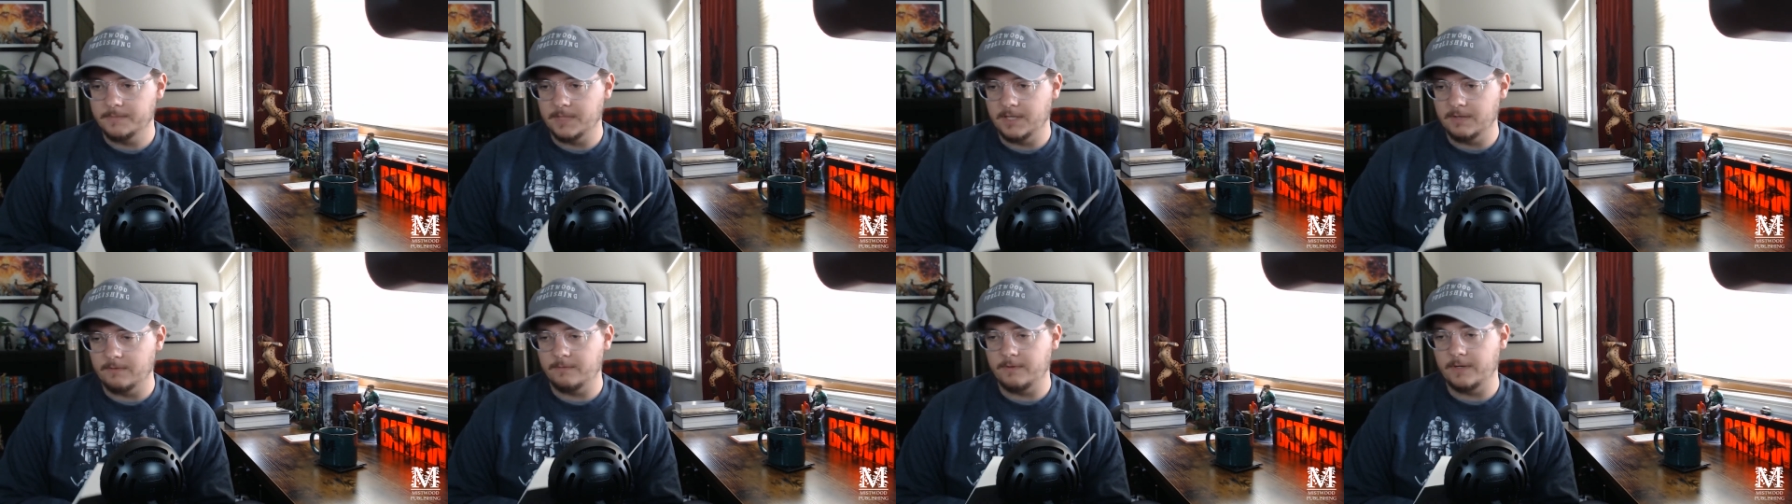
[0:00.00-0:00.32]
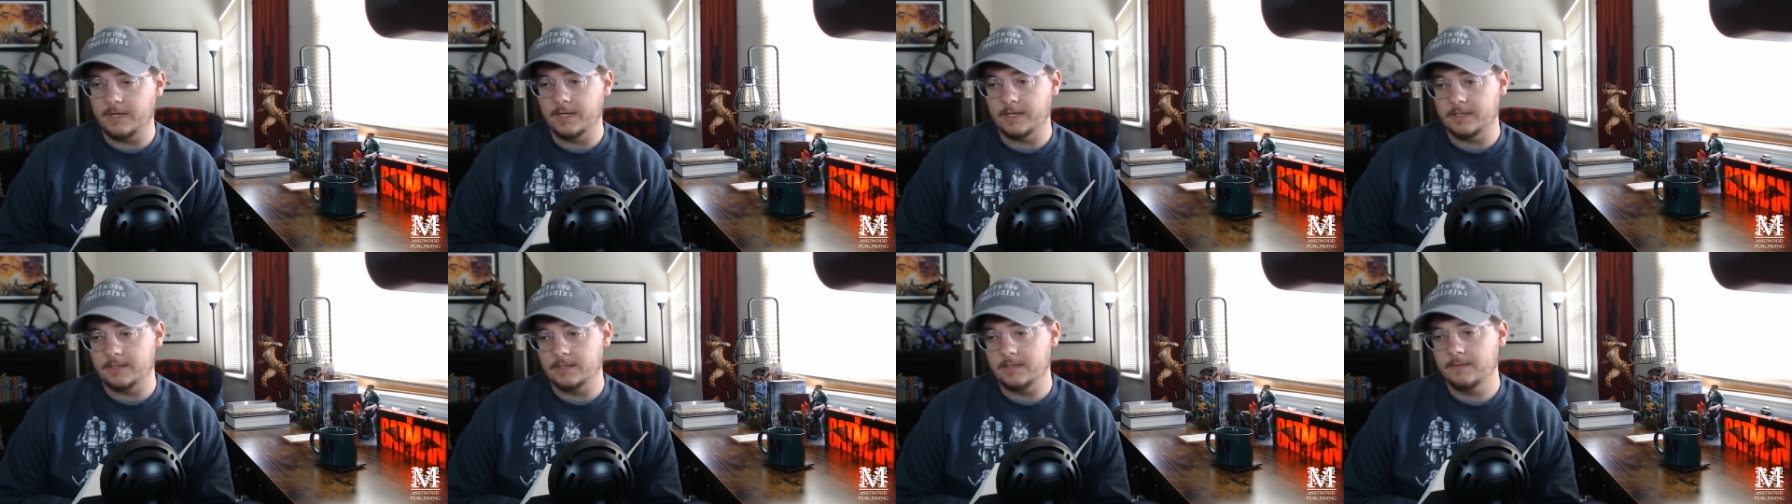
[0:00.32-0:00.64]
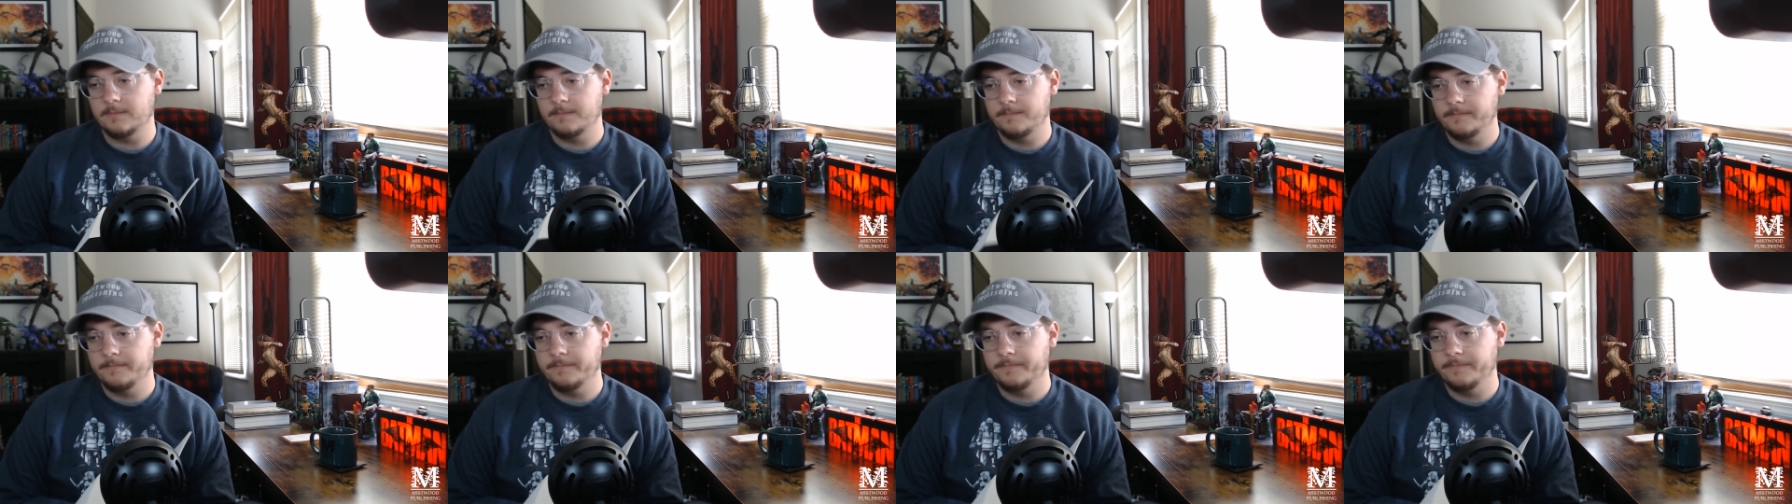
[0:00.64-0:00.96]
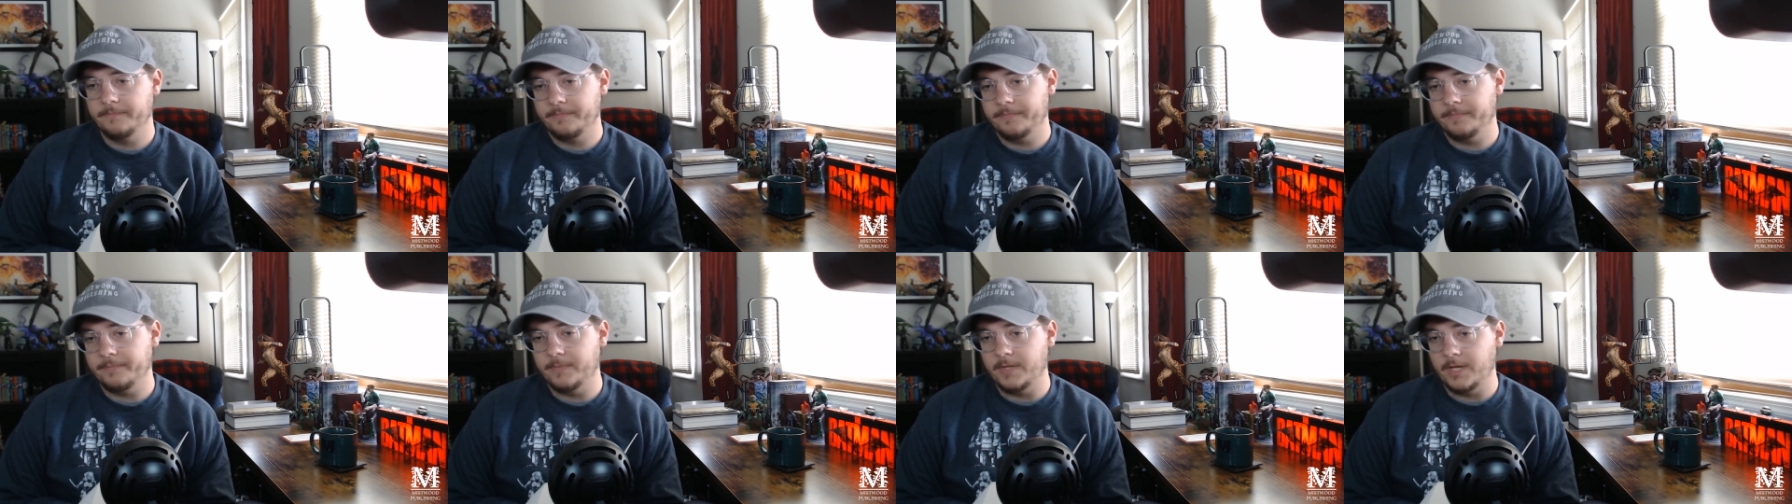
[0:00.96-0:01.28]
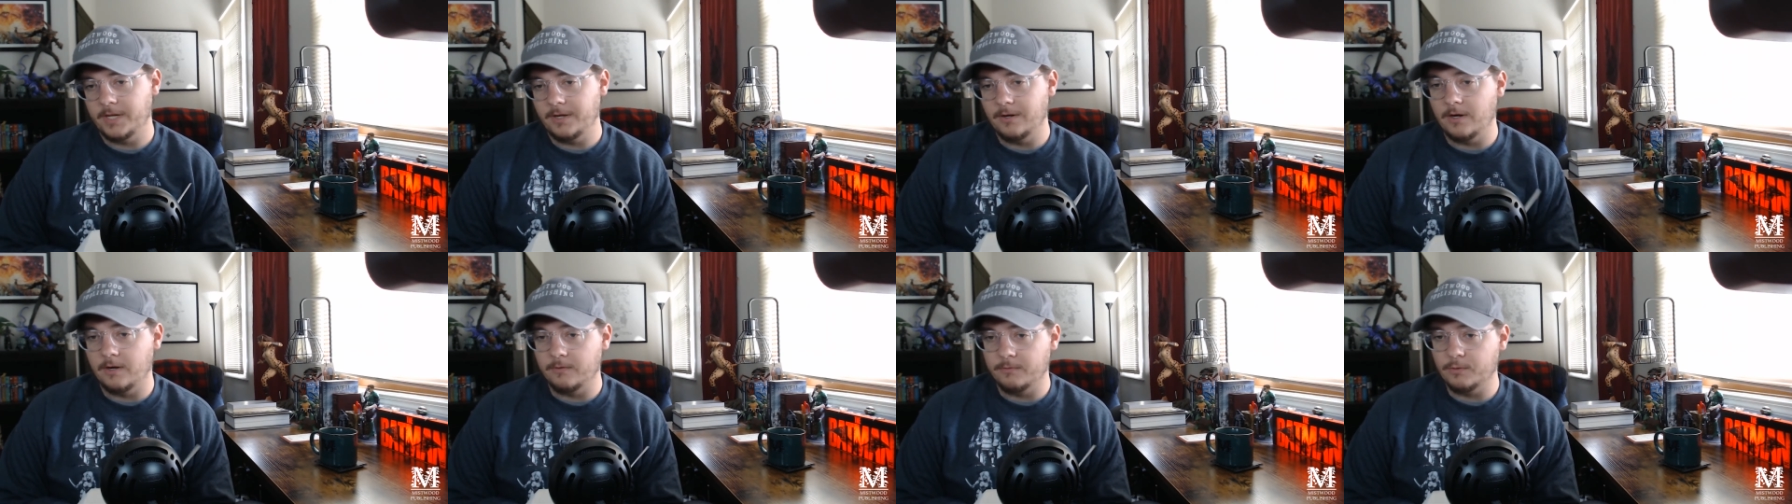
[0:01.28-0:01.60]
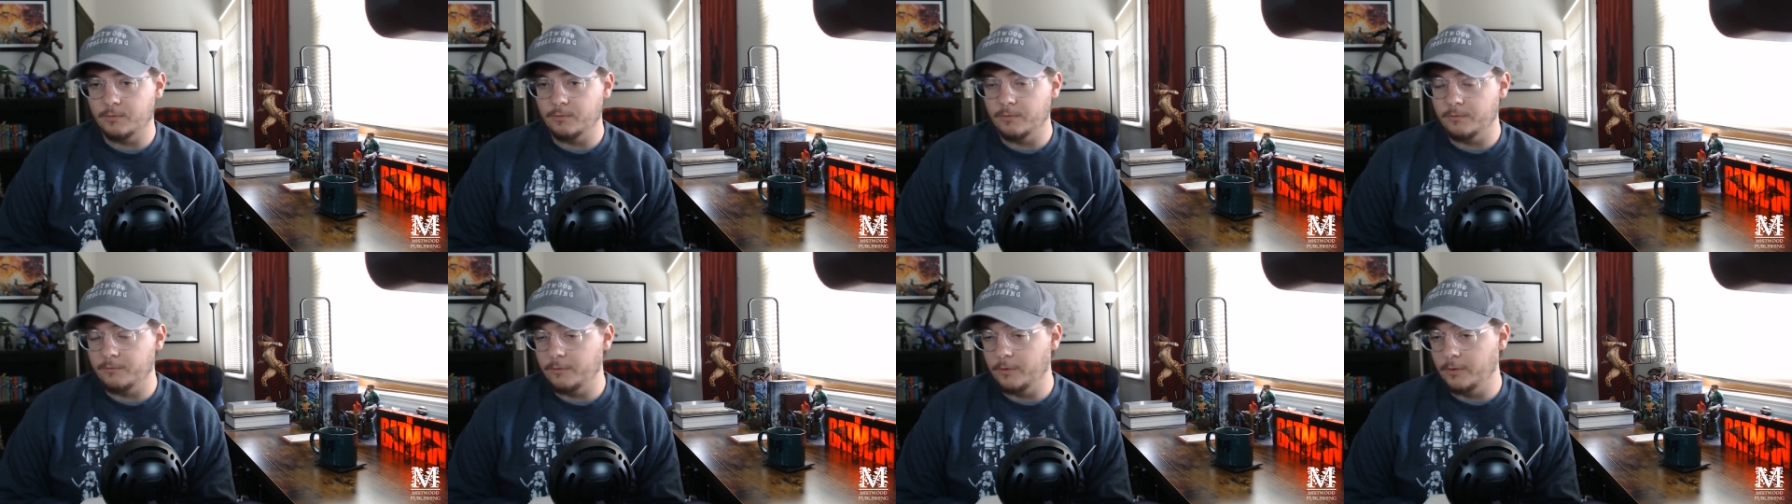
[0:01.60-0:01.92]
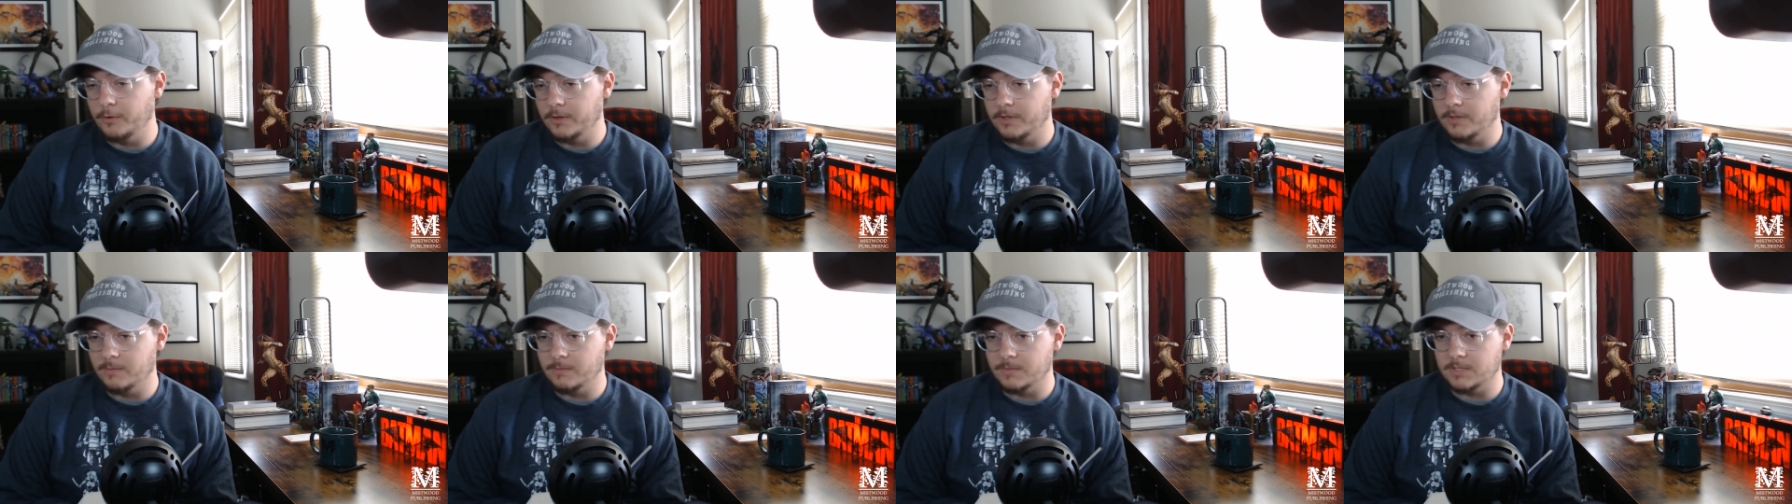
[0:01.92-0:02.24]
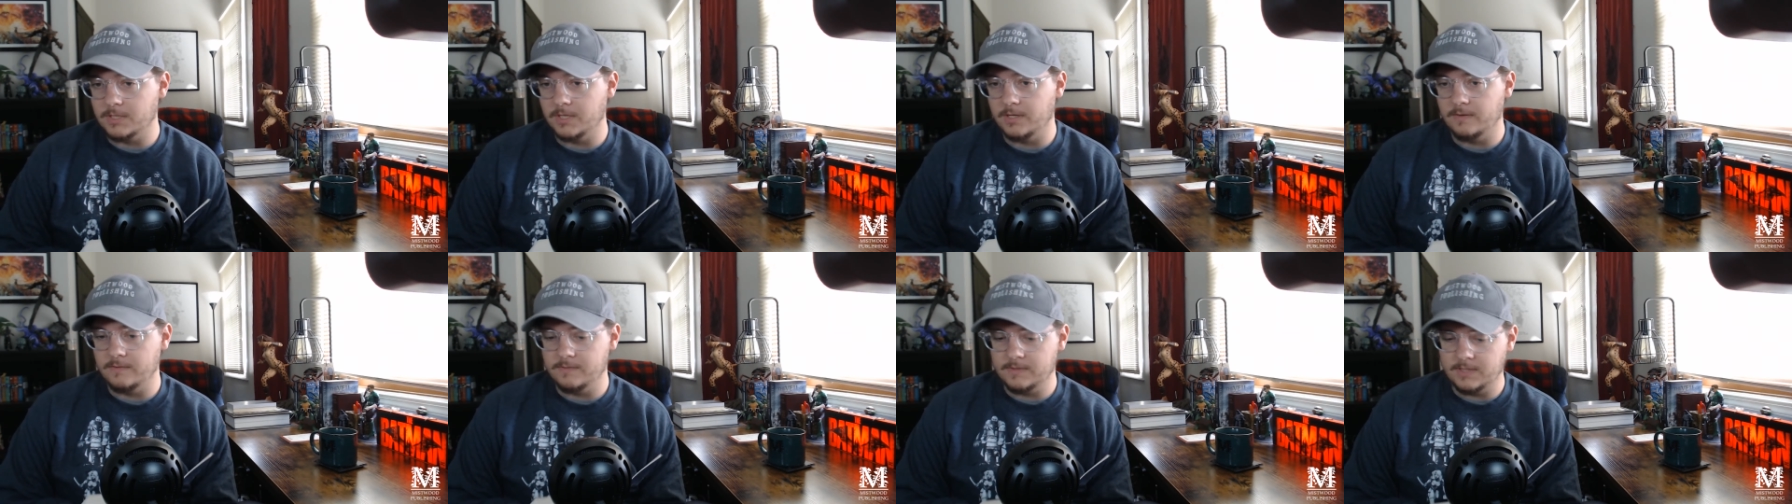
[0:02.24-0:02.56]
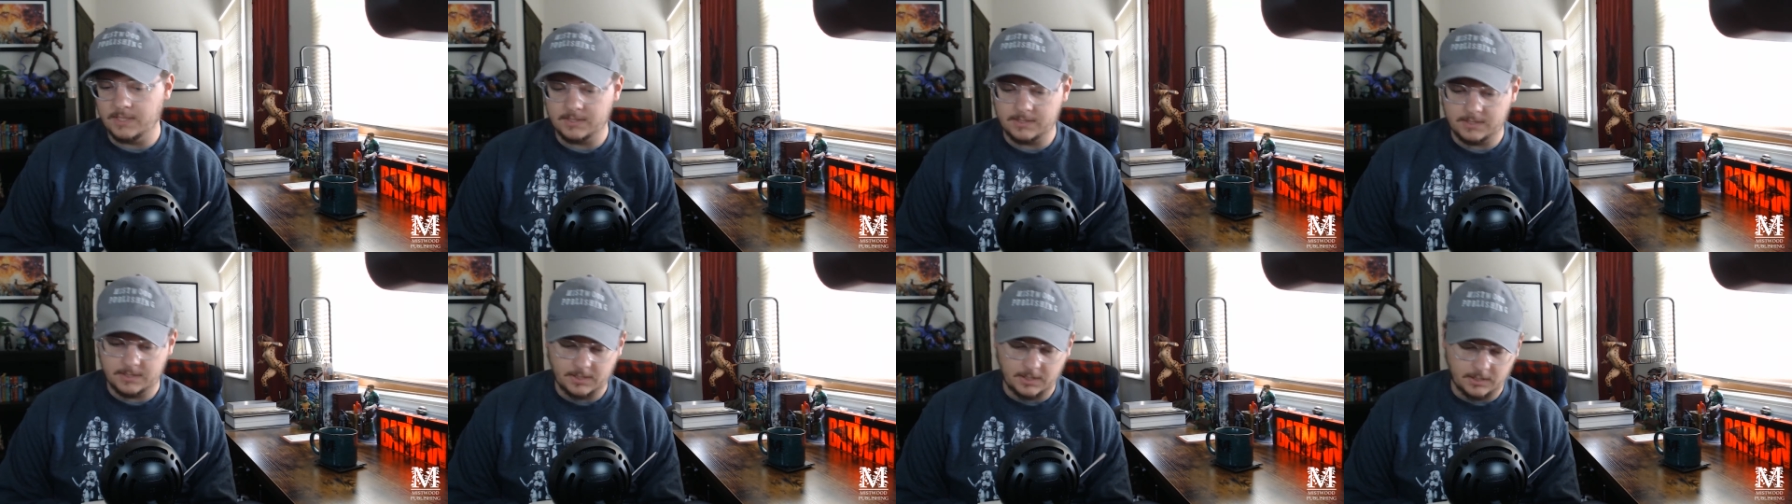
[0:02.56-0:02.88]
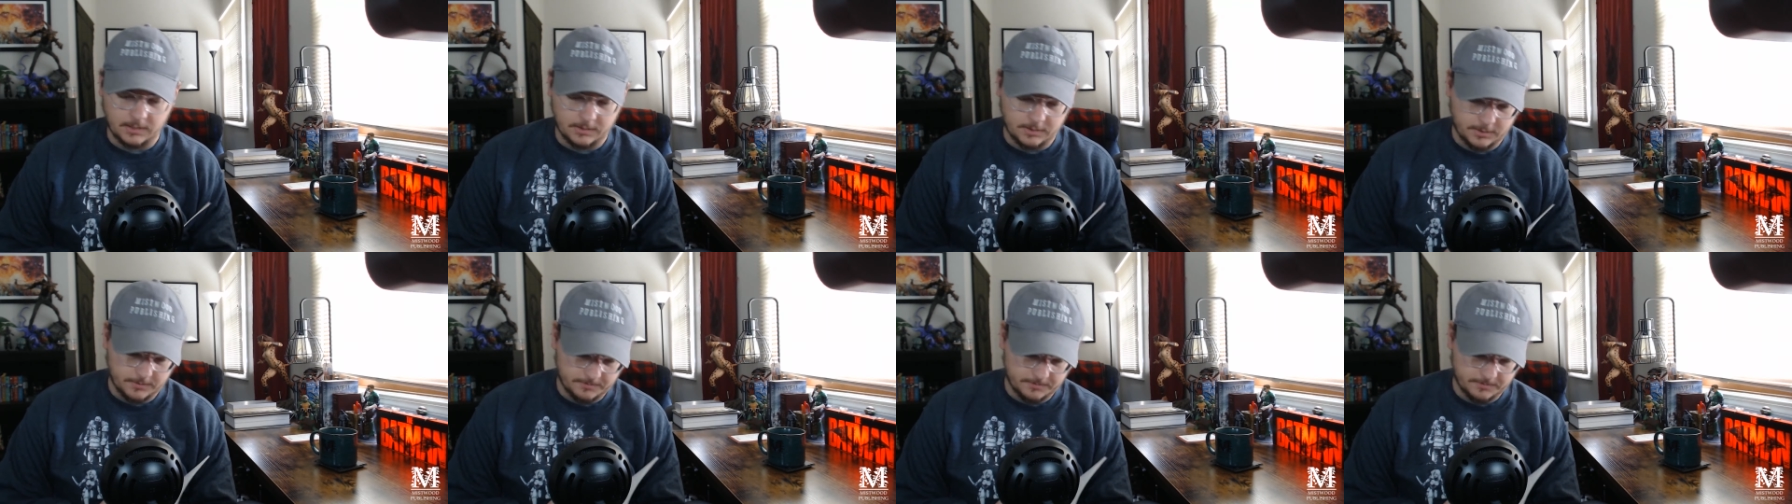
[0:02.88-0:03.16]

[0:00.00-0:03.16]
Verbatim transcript: In fact, they often refer to themselves as such.